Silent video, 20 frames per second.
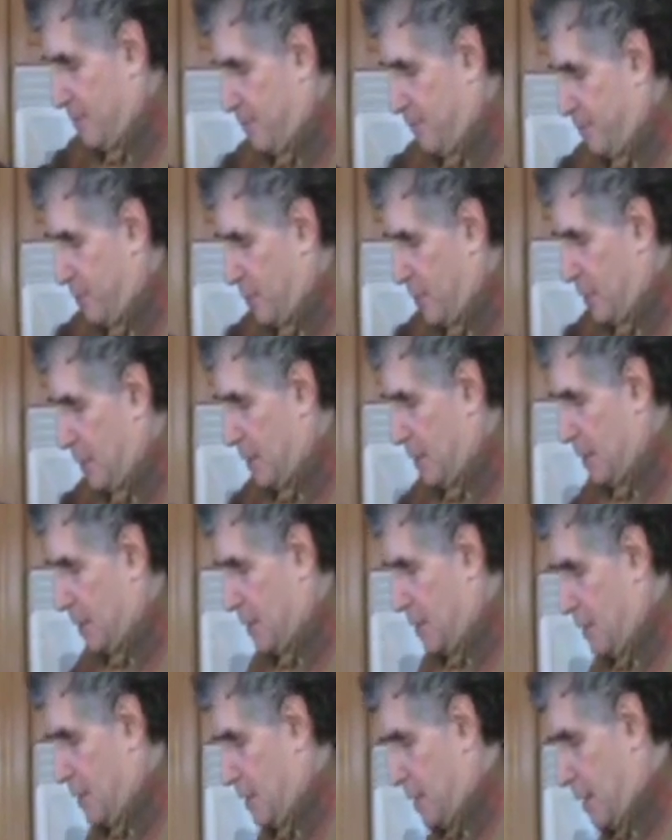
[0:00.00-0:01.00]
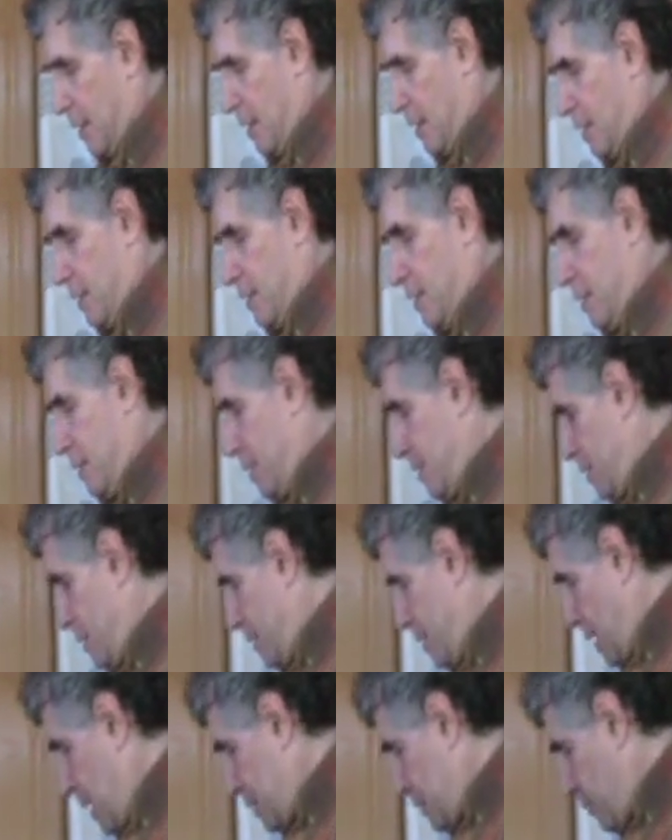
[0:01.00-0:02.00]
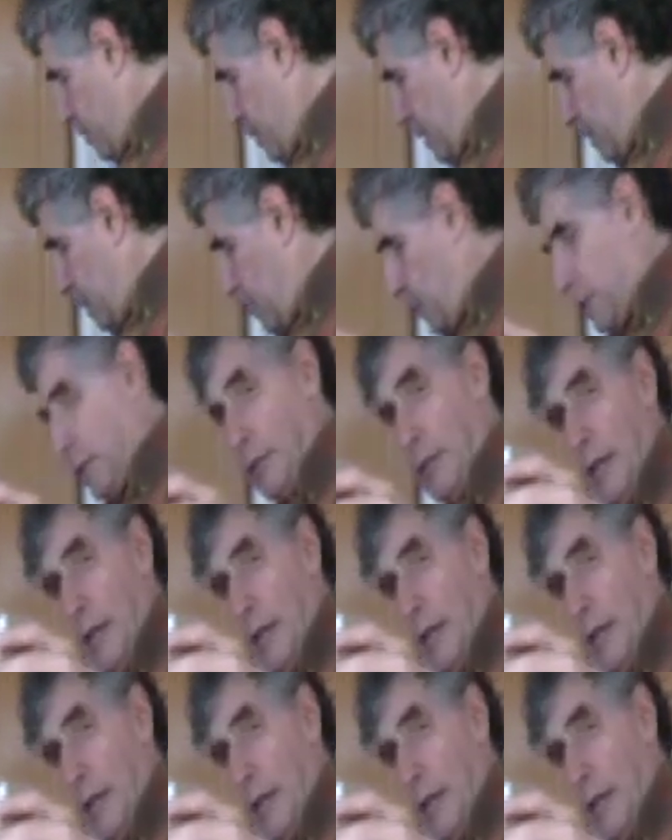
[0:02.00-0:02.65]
put it in, and that's what it looks